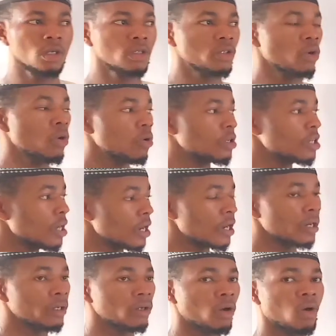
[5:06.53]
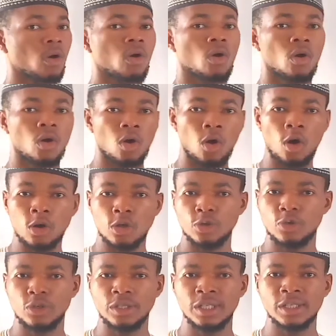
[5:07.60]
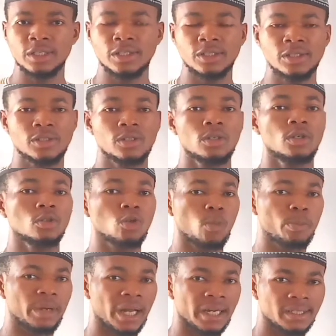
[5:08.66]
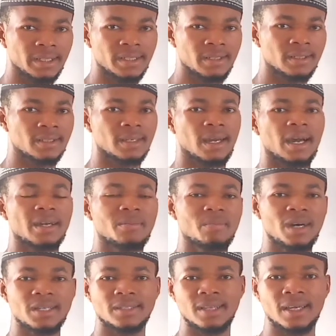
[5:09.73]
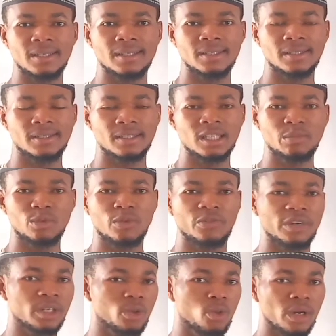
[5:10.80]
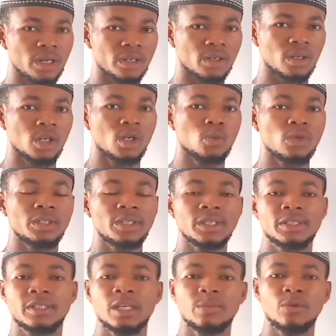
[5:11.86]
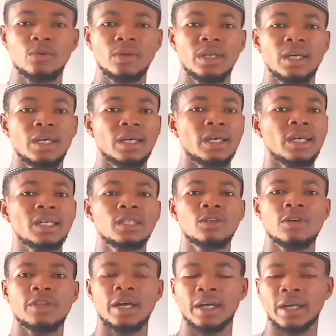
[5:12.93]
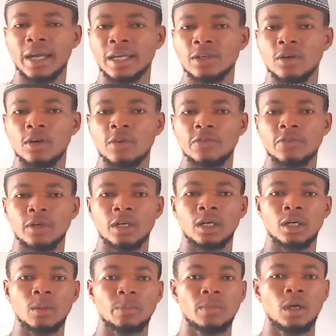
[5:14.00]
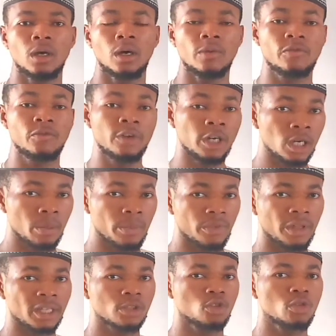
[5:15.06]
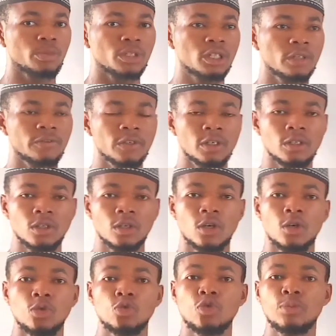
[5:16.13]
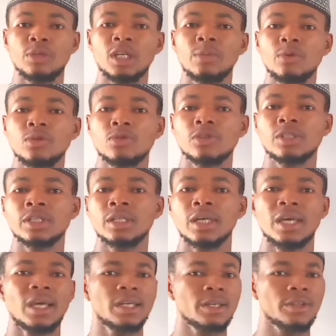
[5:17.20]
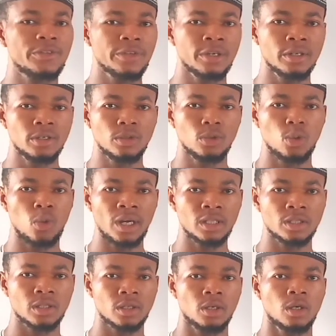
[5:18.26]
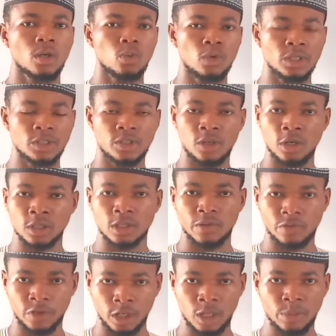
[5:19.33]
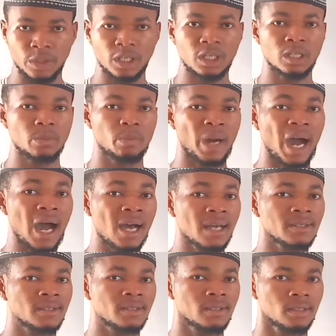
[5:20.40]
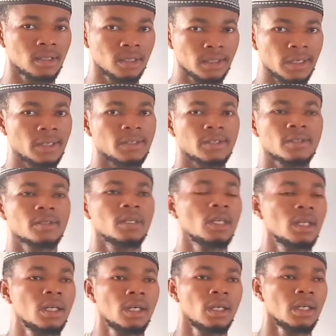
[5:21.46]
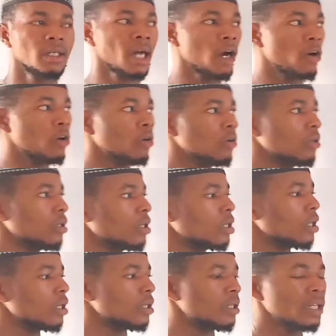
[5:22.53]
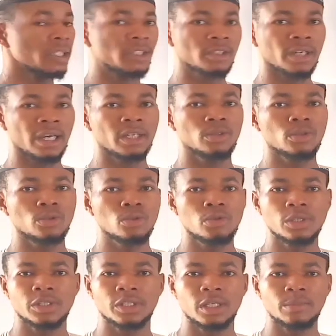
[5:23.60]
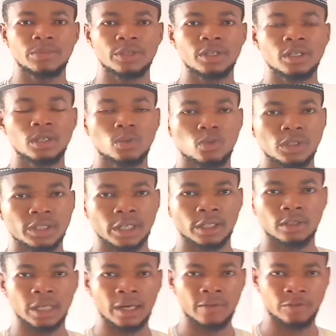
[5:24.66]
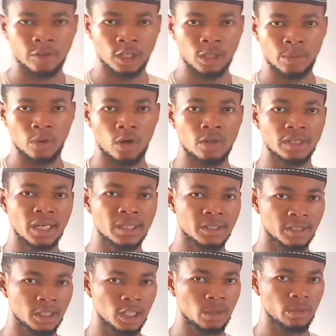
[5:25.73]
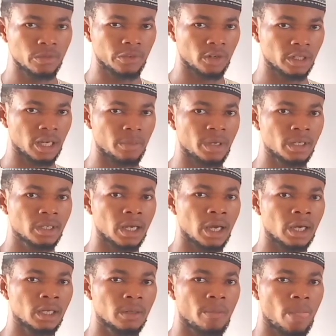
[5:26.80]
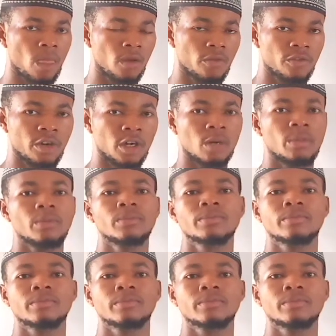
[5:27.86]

So here, all you need is to practice and master this table very well. With this table, any other kind of verb that you'll be given, you'll be able to say anything you want with such verb in past tense. Now, let's try to do the same thing with another verb under the same fundamental verb.